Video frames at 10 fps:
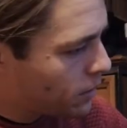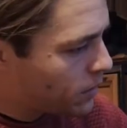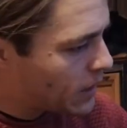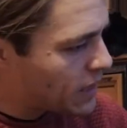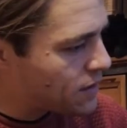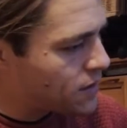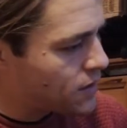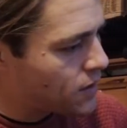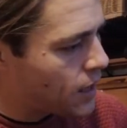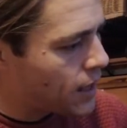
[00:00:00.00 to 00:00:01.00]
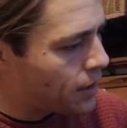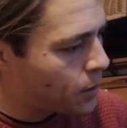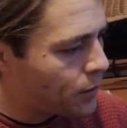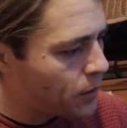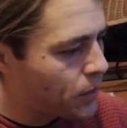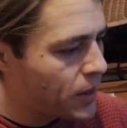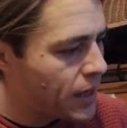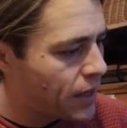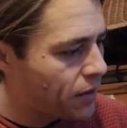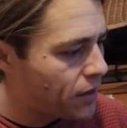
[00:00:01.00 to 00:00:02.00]
With this design, or if you're
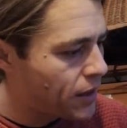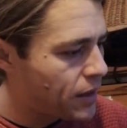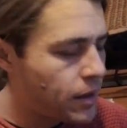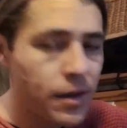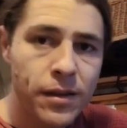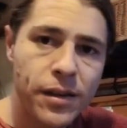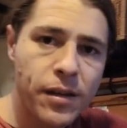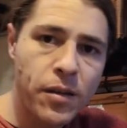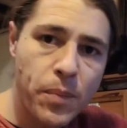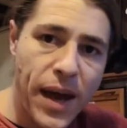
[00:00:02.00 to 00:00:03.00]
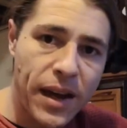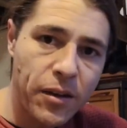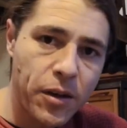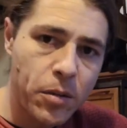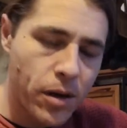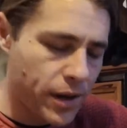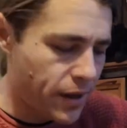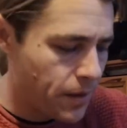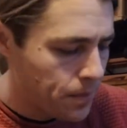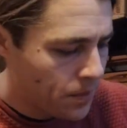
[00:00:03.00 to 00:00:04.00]
putting anything in the, in the back of the quad
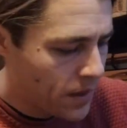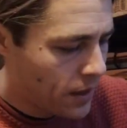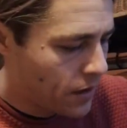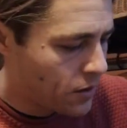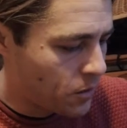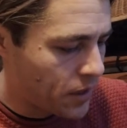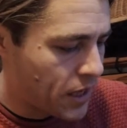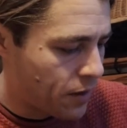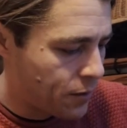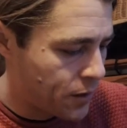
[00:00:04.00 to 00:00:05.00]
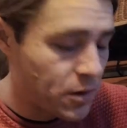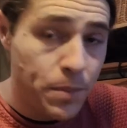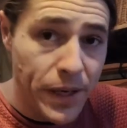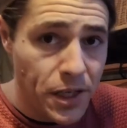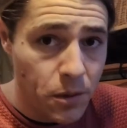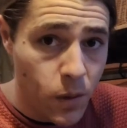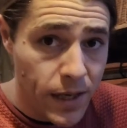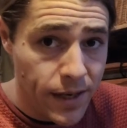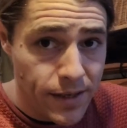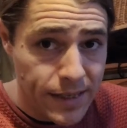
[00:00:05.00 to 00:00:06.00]
here, do be careful not to pinch your
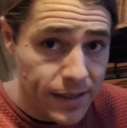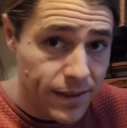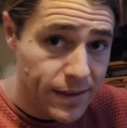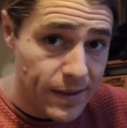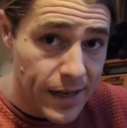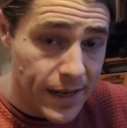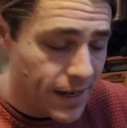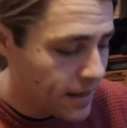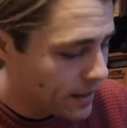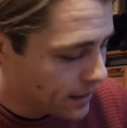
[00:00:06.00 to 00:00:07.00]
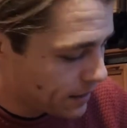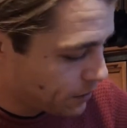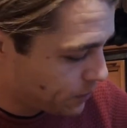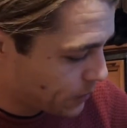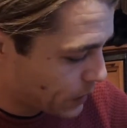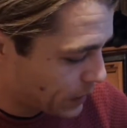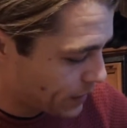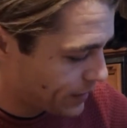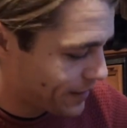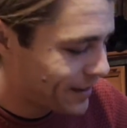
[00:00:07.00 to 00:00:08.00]
wires. It's
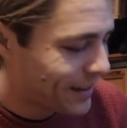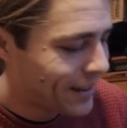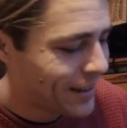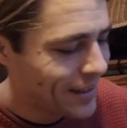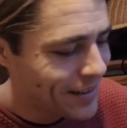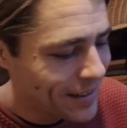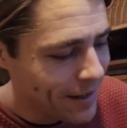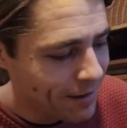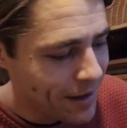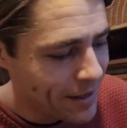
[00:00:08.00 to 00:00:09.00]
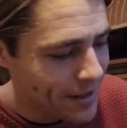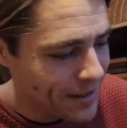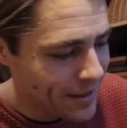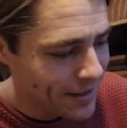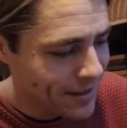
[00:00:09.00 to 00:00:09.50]
unfortunate. And see that redness?